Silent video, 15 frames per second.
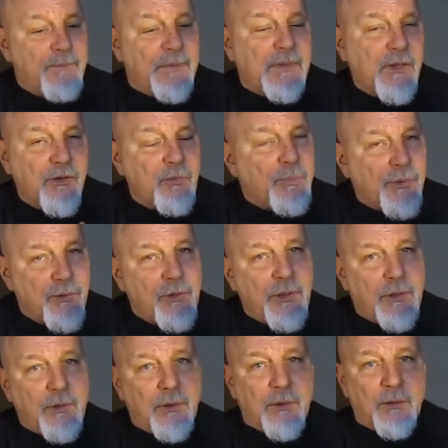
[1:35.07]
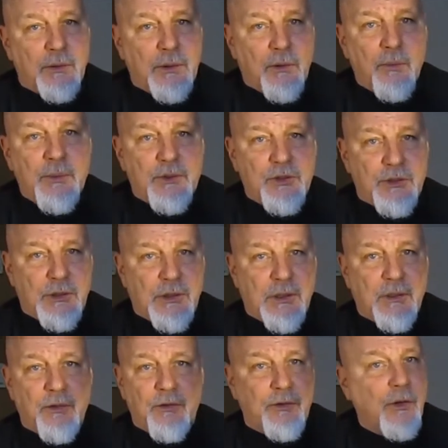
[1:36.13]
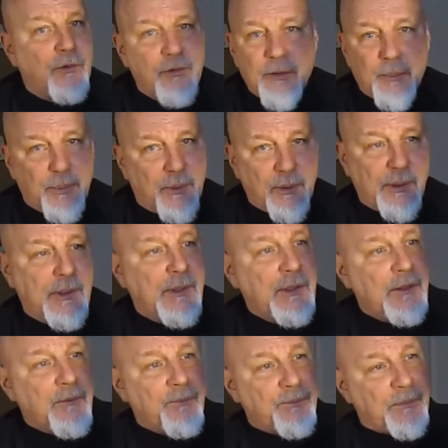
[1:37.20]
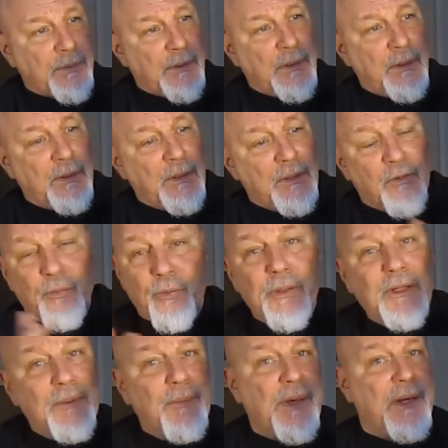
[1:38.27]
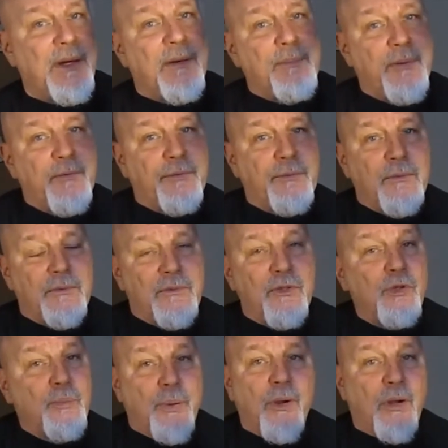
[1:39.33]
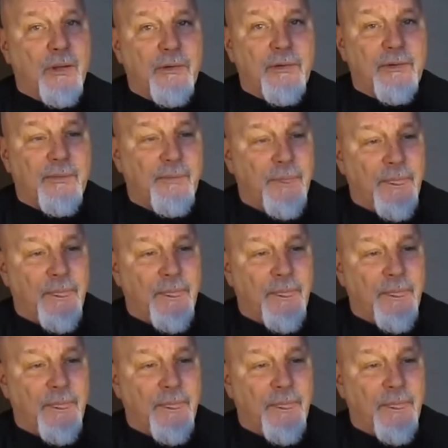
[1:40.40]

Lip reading: This particular little machine is so simple. It's really made up of two parts.